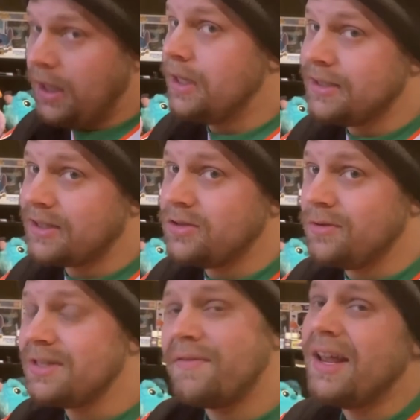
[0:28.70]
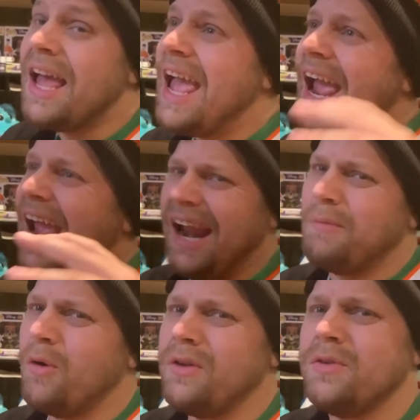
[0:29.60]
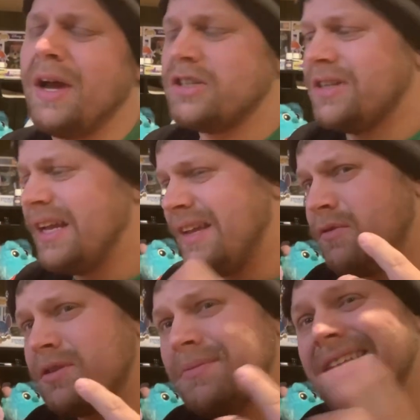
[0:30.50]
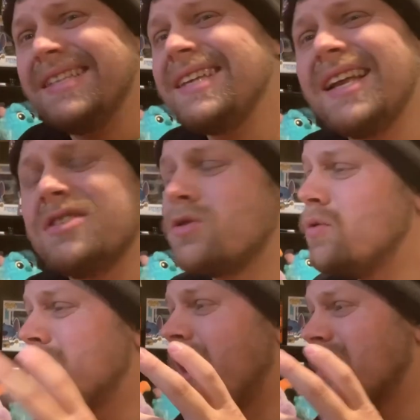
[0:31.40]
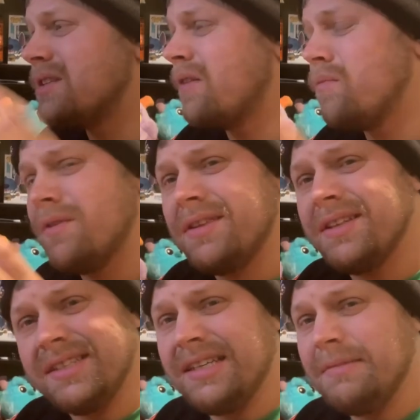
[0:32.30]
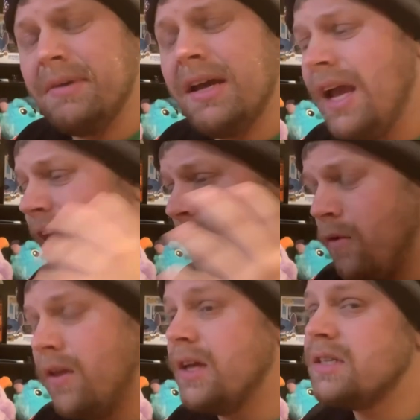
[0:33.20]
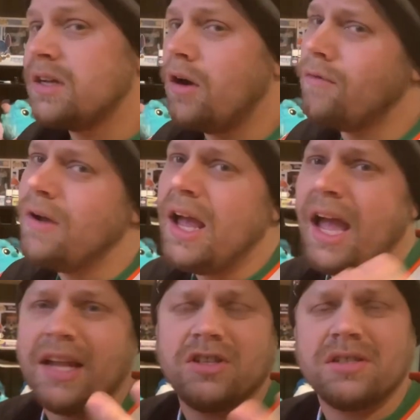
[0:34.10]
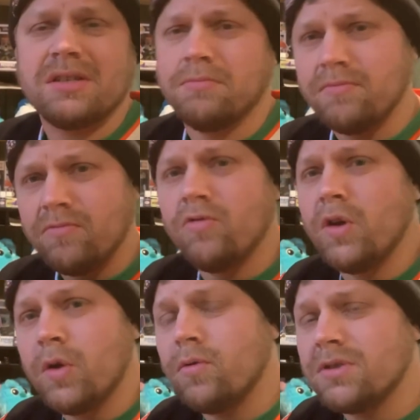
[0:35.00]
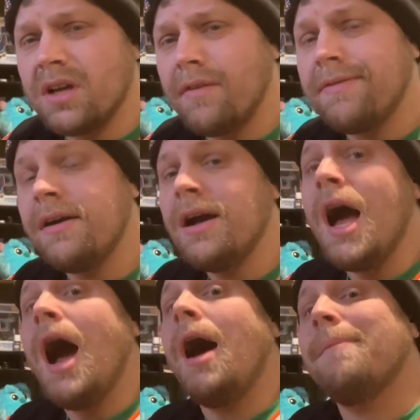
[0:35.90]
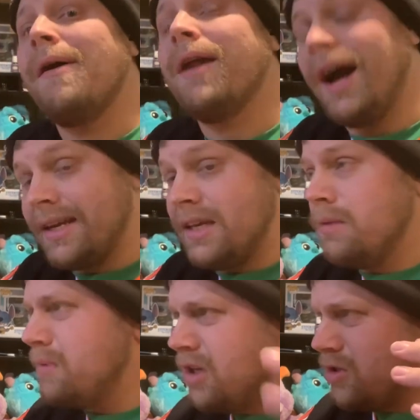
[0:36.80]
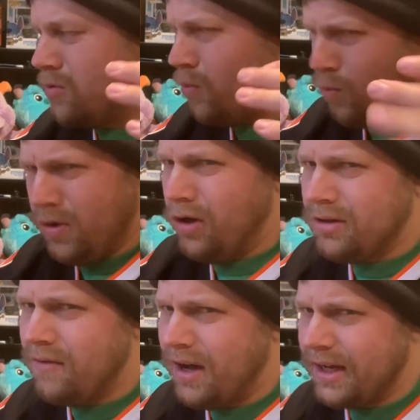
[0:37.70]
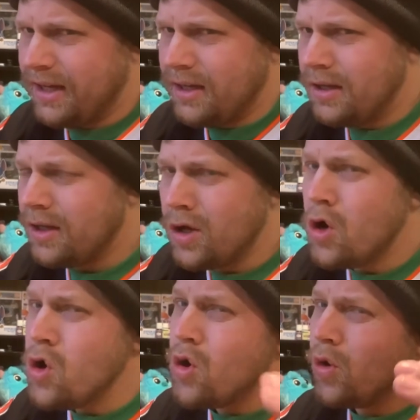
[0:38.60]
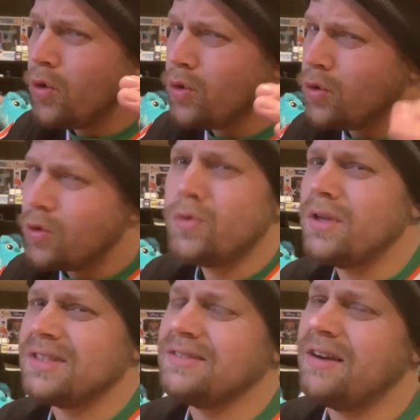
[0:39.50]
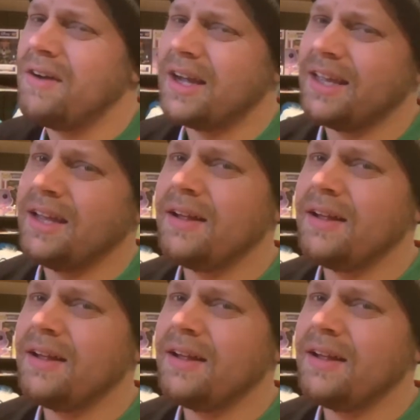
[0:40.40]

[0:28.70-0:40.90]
in section 207 and i'm going to actually give you some inside scoop on stuff with the team and everything itself and just some really cool stuff about hockey because we all love hockey who doesn't love hockey